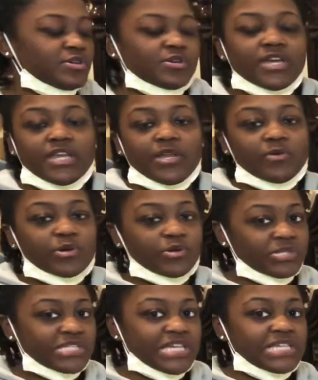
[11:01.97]
anyone
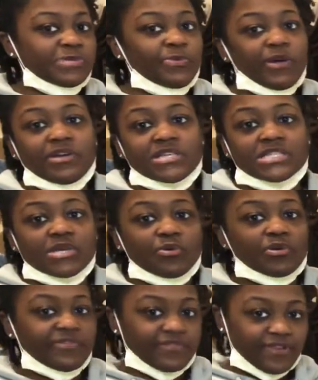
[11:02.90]
who's experienced it,
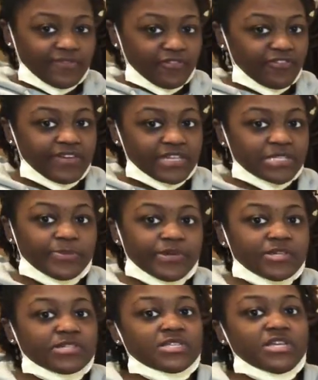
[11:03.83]
or even if you've
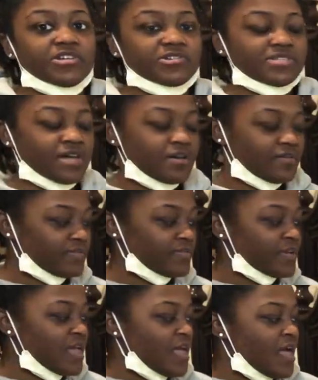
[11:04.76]
experienced it yourself.
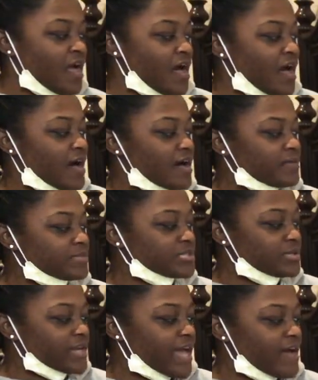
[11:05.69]
So
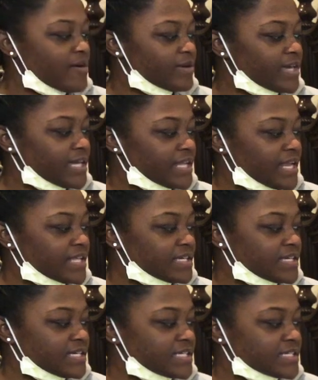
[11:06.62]
now it
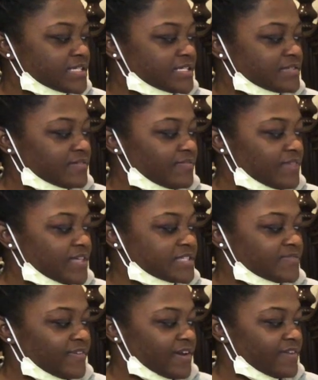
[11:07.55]
is
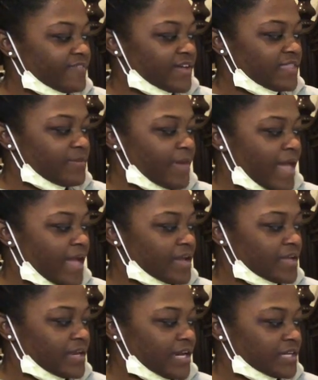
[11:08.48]
verify the bag
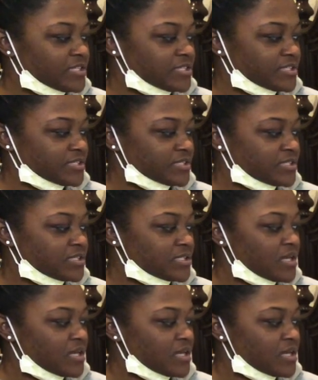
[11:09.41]
connectors.